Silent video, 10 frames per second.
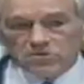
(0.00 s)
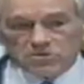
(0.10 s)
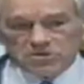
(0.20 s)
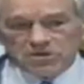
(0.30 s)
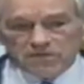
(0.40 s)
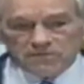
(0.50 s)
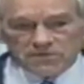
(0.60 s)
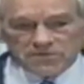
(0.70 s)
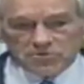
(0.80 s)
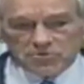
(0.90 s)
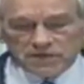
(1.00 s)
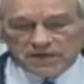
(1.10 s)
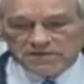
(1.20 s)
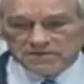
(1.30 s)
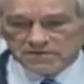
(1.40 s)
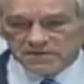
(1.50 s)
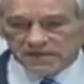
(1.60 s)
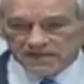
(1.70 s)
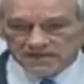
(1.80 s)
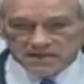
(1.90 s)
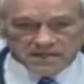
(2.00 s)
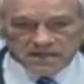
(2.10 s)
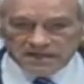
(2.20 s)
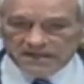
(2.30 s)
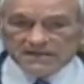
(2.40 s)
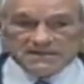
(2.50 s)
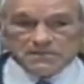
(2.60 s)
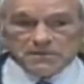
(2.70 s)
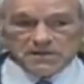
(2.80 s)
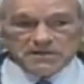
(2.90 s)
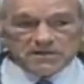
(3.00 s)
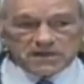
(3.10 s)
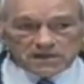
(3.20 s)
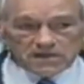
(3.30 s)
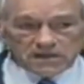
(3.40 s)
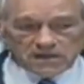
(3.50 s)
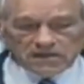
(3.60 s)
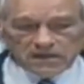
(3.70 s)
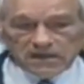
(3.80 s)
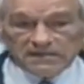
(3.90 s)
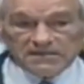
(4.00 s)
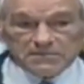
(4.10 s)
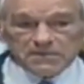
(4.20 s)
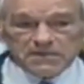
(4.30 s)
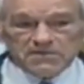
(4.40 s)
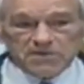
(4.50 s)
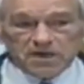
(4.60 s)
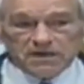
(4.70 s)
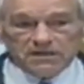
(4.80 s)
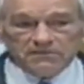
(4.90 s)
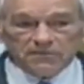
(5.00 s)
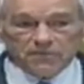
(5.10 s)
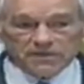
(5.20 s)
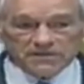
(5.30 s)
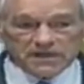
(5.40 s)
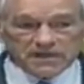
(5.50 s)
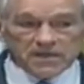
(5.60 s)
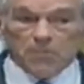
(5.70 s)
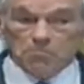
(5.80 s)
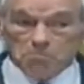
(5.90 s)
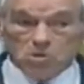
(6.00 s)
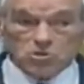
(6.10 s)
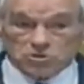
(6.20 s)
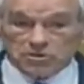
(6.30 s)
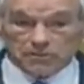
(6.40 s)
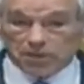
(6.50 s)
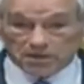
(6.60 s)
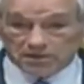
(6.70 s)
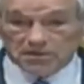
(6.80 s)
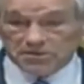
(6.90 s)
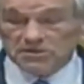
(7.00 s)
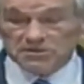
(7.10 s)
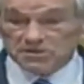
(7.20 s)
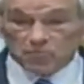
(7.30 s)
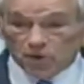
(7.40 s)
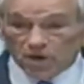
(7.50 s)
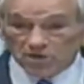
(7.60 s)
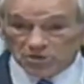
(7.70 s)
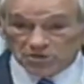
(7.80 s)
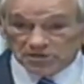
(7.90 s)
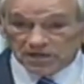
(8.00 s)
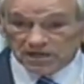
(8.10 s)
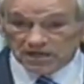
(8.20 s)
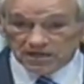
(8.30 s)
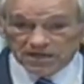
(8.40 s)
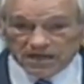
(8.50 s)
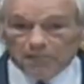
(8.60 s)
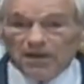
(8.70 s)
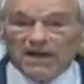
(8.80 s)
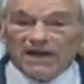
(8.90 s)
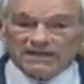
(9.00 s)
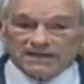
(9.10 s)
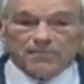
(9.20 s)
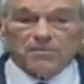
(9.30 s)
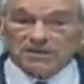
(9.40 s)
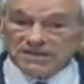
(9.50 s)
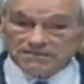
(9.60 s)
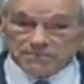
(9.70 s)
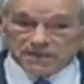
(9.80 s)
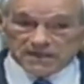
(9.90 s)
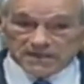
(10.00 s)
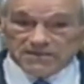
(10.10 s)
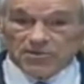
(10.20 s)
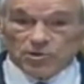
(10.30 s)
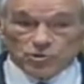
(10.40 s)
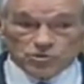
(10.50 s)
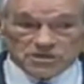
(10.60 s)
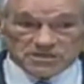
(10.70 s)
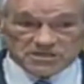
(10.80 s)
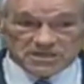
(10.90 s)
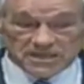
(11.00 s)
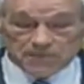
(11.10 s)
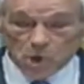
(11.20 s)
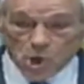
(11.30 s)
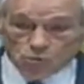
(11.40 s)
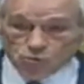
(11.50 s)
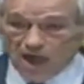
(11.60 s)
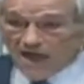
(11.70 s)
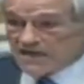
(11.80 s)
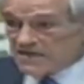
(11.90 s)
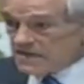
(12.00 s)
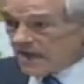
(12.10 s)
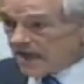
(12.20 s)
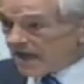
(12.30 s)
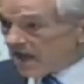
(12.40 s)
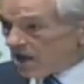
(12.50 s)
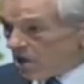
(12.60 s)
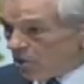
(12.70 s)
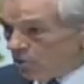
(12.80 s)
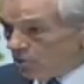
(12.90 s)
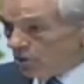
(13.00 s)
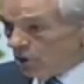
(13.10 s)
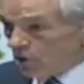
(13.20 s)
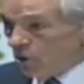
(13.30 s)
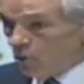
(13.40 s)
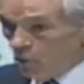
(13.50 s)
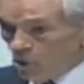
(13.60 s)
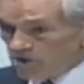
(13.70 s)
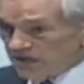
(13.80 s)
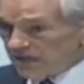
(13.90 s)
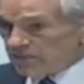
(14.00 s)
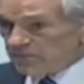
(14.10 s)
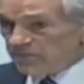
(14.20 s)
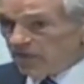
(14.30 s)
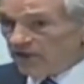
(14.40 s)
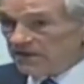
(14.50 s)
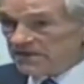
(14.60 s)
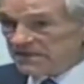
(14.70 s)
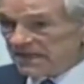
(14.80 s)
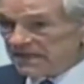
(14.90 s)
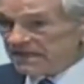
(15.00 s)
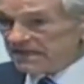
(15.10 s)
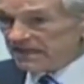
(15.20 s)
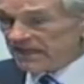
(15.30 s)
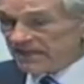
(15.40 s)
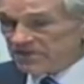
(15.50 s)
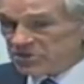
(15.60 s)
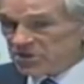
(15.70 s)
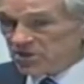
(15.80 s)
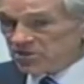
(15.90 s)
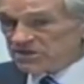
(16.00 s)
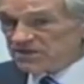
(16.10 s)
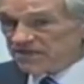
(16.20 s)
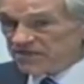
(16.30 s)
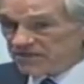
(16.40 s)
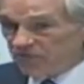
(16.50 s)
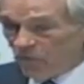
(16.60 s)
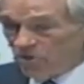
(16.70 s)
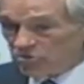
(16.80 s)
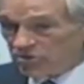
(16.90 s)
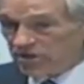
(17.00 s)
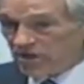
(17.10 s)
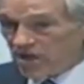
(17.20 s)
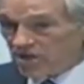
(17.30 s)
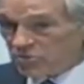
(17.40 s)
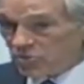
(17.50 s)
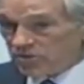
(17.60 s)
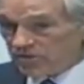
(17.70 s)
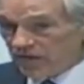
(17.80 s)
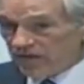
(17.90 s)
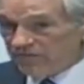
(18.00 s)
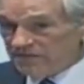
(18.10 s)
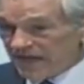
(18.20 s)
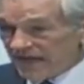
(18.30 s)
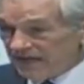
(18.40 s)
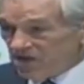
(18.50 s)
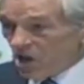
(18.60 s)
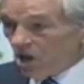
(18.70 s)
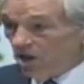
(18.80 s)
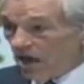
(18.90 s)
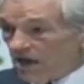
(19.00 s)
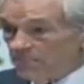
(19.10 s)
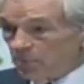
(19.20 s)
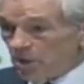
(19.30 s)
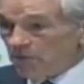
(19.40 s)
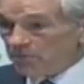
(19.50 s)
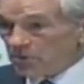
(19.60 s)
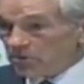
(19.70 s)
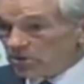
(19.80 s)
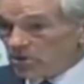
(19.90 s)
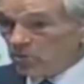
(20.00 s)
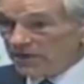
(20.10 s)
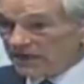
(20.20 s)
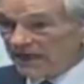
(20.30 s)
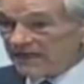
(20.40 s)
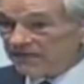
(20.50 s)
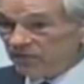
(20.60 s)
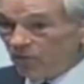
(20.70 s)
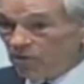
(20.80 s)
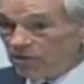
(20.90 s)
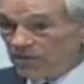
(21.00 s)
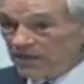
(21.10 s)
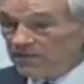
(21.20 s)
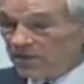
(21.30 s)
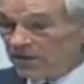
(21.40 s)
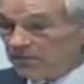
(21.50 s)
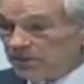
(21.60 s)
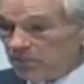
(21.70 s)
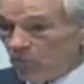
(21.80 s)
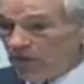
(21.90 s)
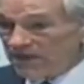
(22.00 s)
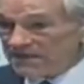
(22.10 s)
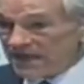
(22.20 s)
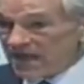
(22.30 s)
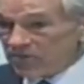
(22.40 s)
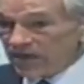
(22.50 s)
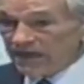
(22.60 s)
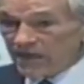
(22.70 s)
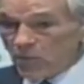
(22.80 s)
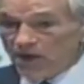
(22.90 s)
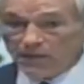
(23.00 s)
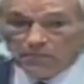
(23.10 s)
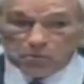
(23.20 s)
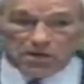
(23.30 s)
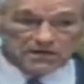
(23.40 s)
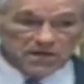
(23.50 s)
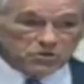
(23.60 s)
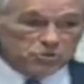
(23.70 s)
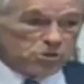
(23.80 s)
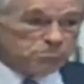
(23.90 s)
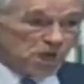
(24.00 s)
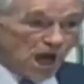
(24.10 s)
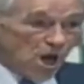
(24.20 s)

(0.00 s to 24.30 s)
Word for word: closed their office in 2006. That doesn't mean they're gone, and that doesn't mean they're not influencing most of the politicians in Washington, but believe me, they're losing steam. Right now, the wars that have been fought in these 10 last years has given us $4 trillion worth of debt, are unpopular, we can't afford them, the American people want us out, and they want to bring the troops